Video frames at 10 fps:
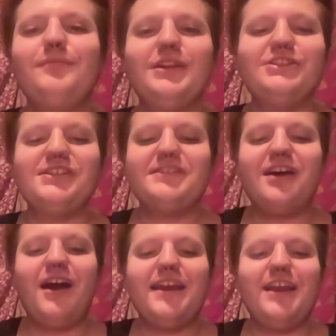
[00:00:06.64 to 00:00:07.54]
just
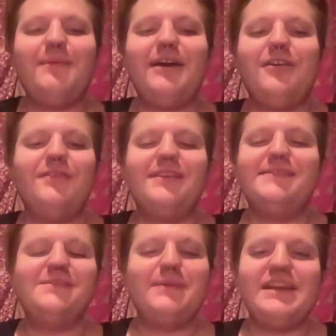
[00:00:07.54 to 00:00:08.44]
talking about this
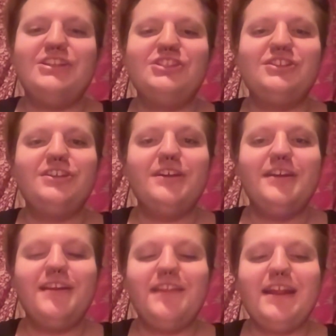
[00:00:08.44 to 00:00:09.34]
speech
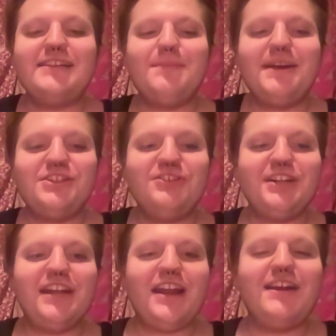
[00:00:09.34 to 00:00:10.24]
that I did my
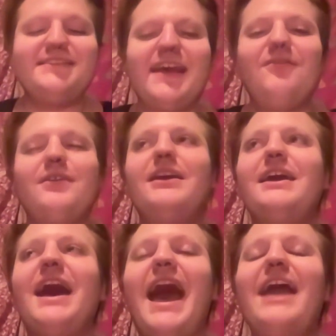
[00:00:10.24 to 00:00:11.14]
junior year because
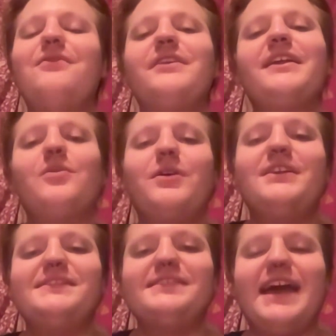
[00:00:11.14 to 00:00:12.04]
I really want
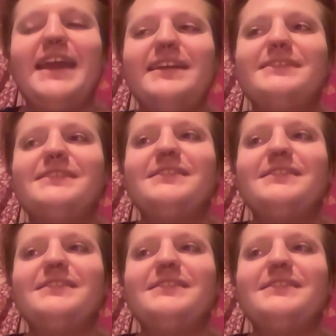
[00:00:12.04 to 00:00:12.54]
to cite,